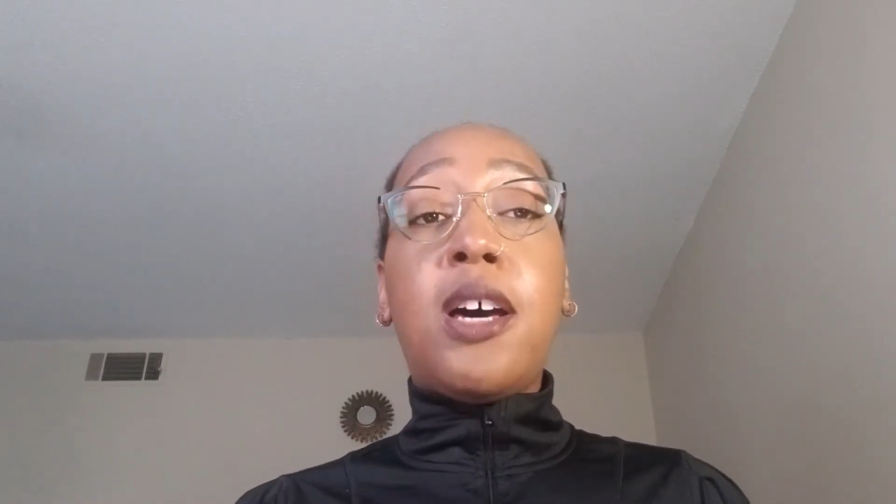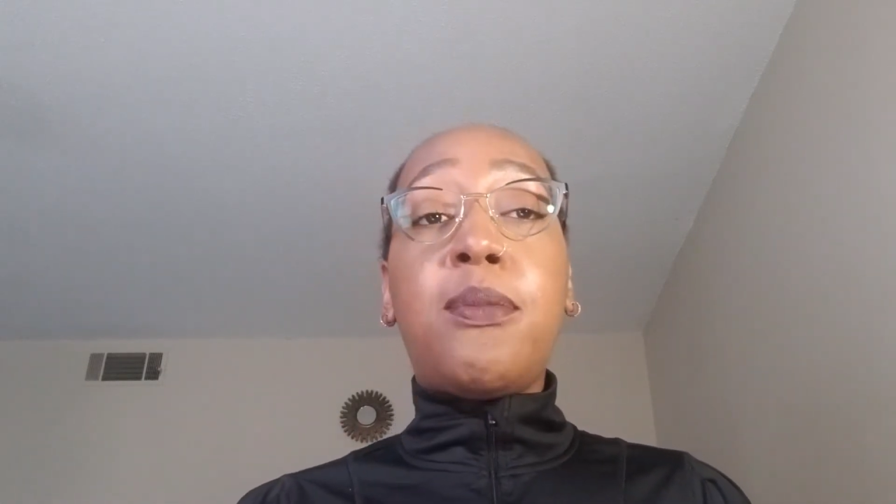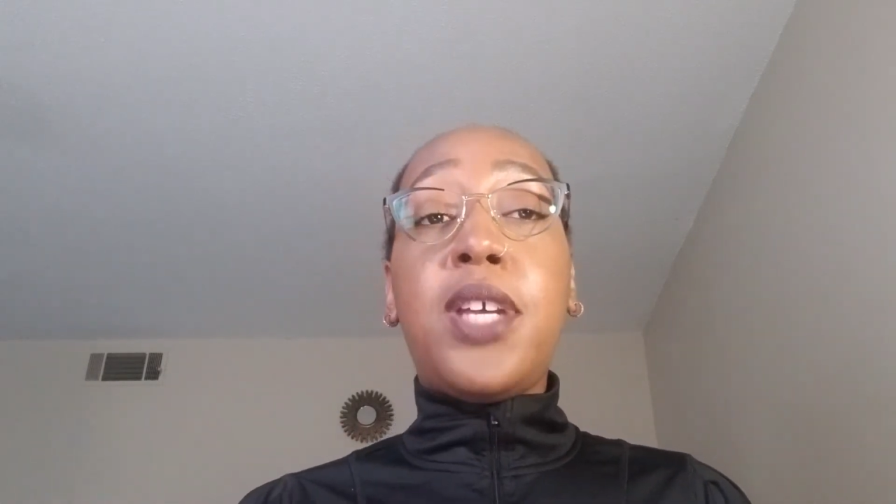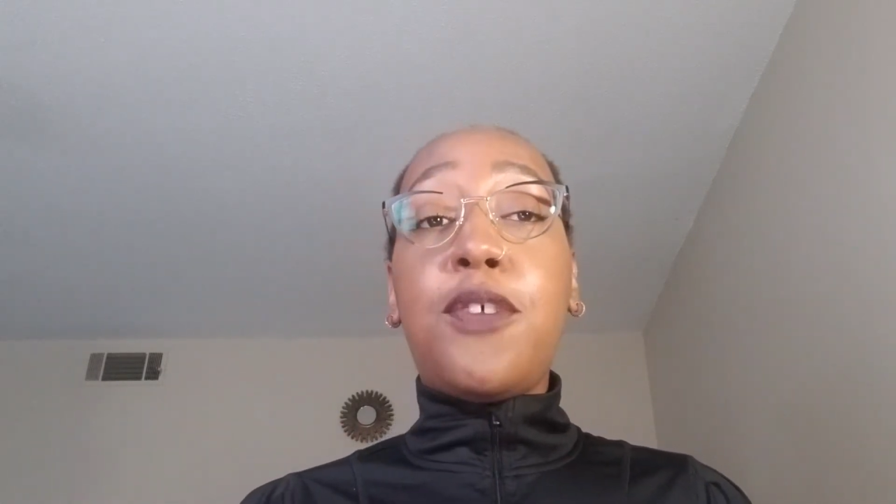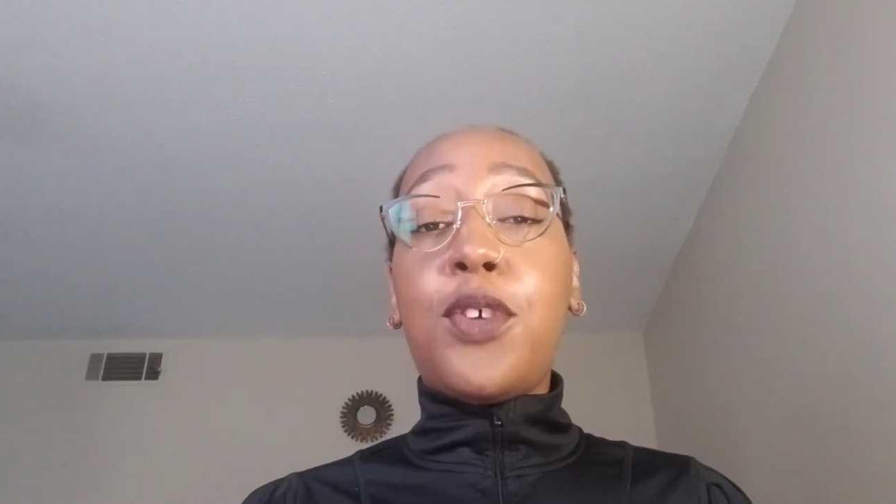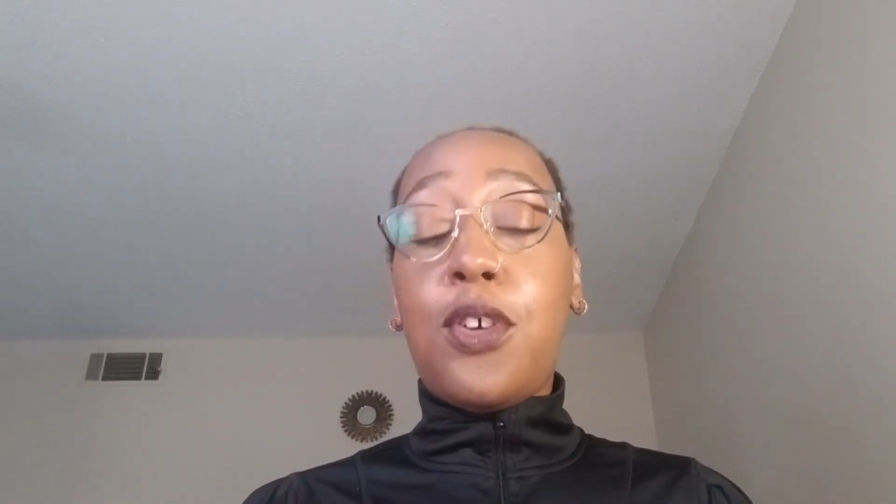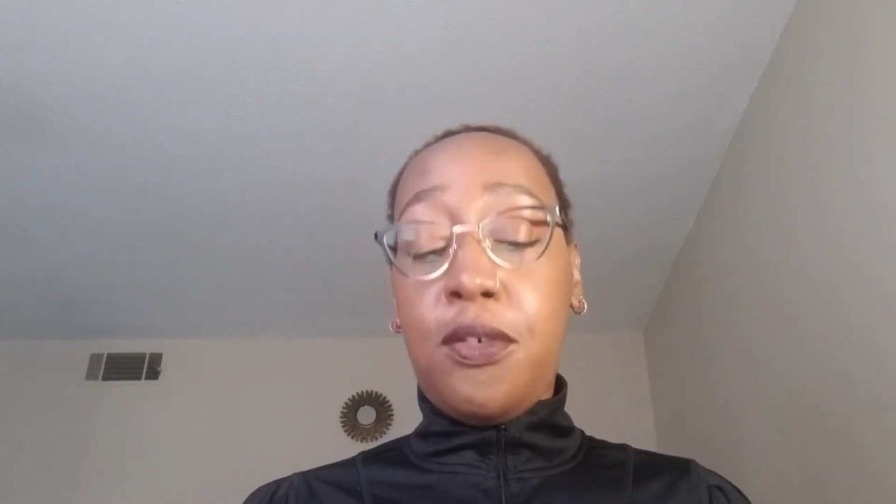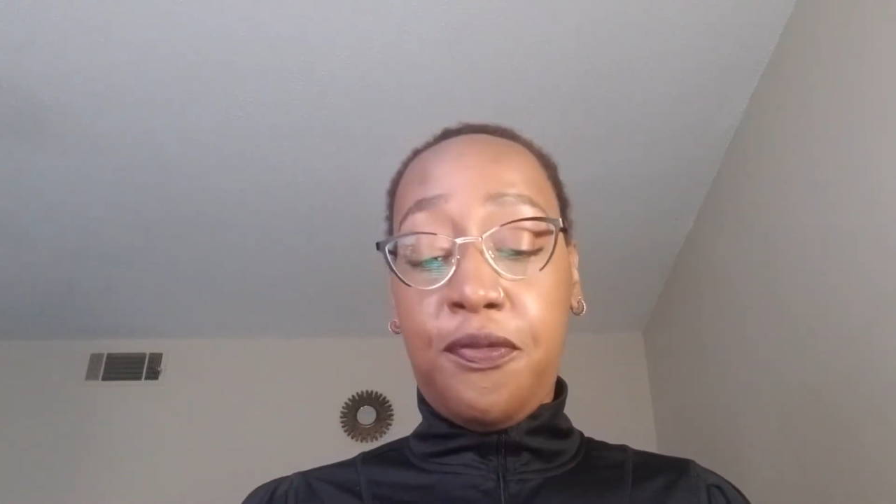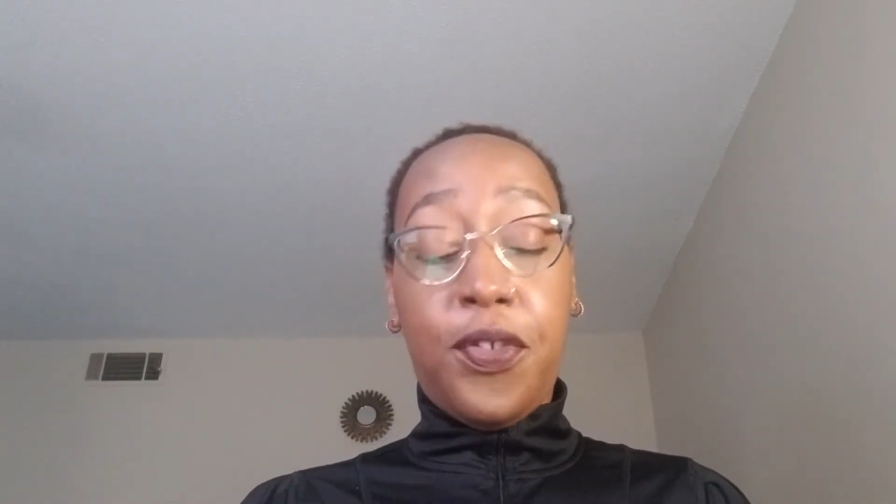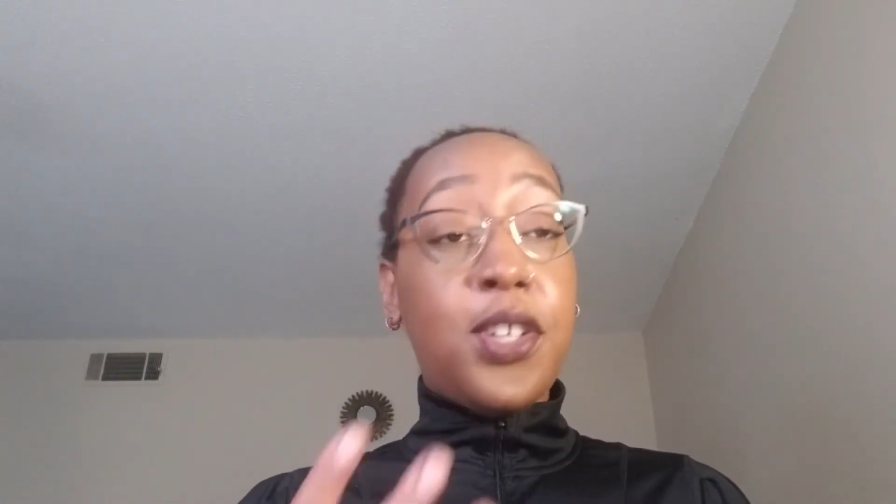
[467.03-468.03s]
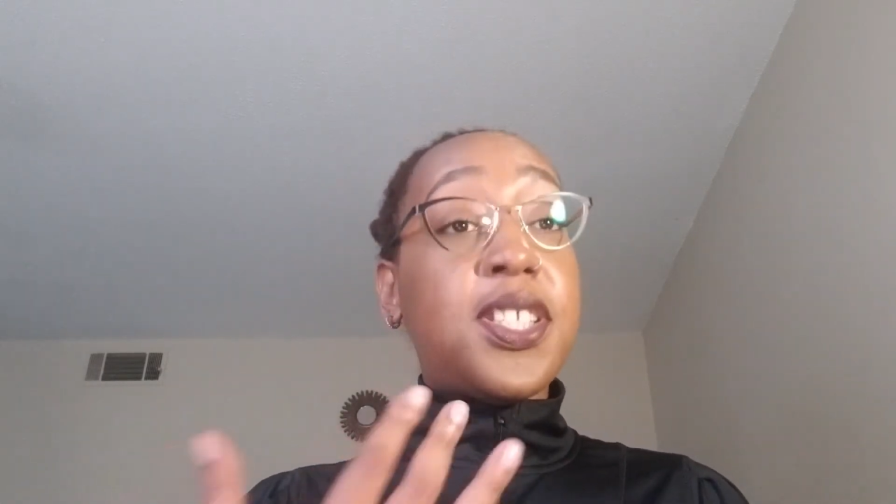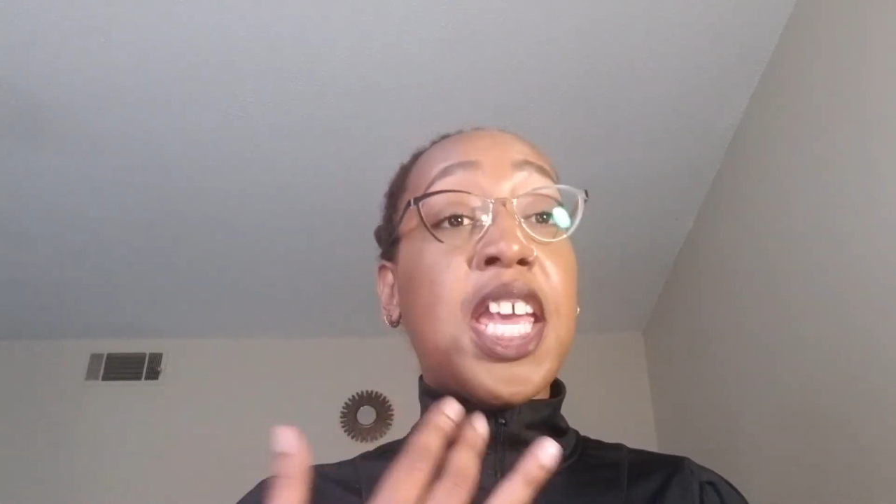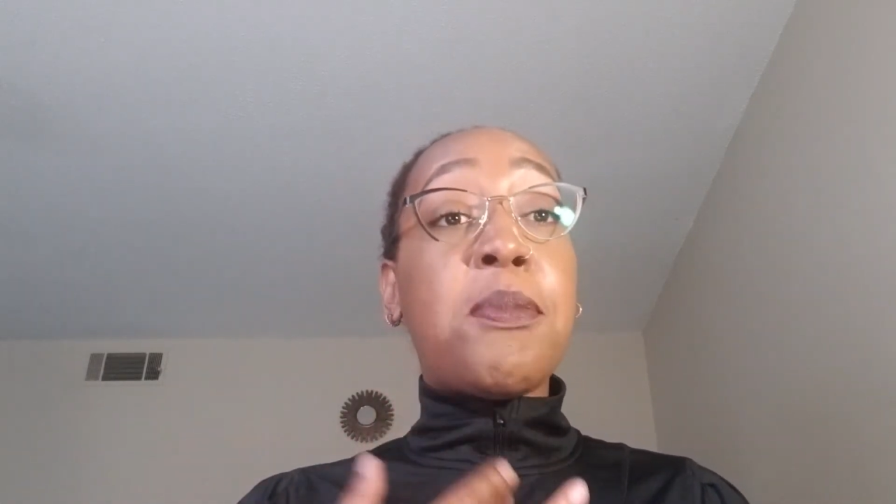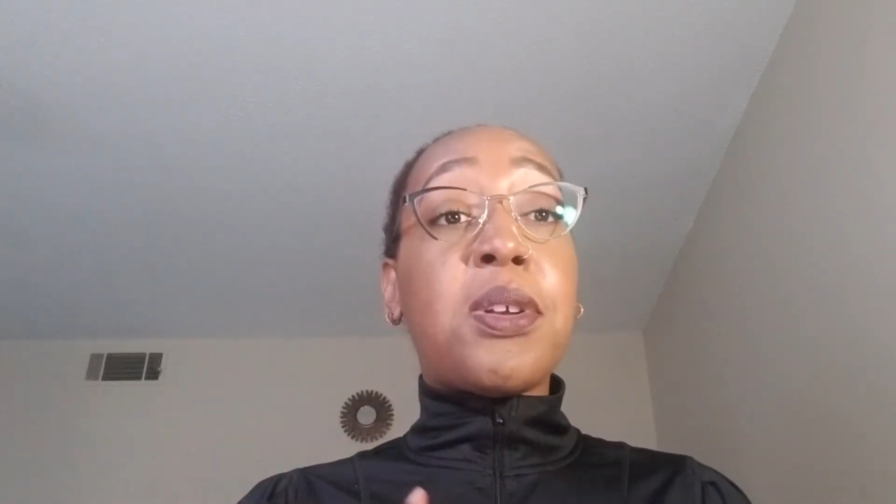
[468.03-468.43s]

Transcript: if you're first able